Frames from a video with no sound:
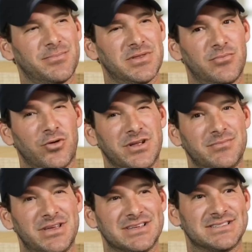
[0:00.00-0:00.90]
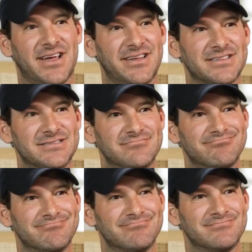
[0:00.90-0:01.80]
up in the morning and be excited.
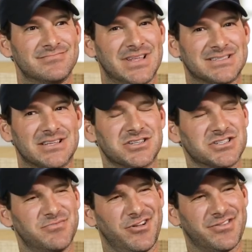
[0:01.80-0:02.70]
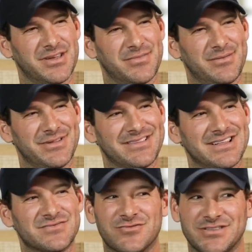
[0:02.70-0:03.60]
That's such a small thing, but I'm like
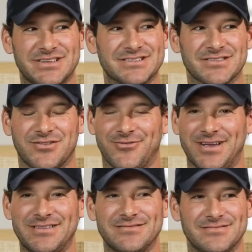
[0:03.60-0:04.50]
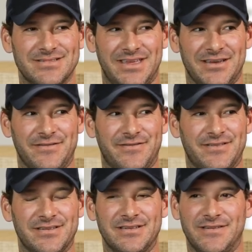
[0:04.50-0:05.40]
that really is a great gift
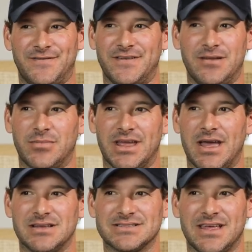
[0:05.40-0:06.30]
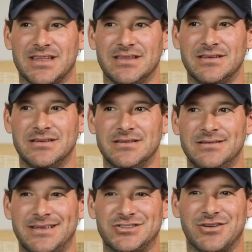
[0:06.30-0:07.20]
if anybody has that
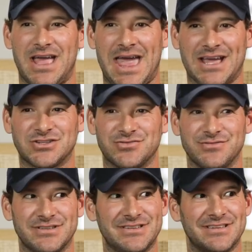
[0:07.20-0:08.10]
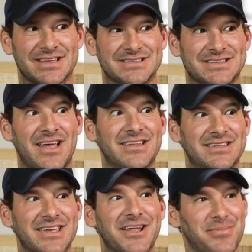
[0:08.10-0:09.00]
that you're actually excited
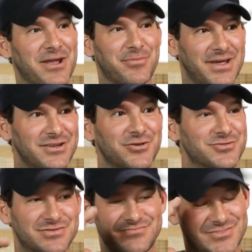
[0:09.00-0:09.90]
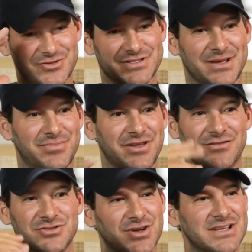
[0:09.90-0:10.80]
to get up out of bed and go do something or
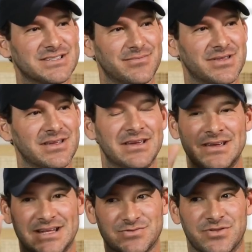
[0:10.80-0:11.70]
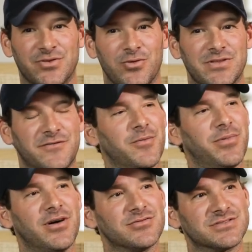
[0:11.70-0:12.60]
try something. That's what throwing the
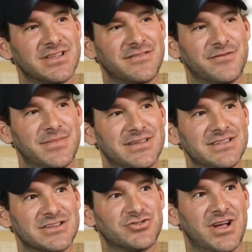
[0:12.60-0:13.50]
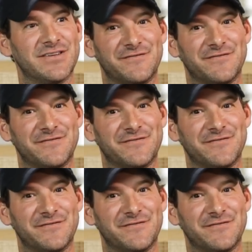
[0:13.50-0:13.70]
football was like for me, like trying to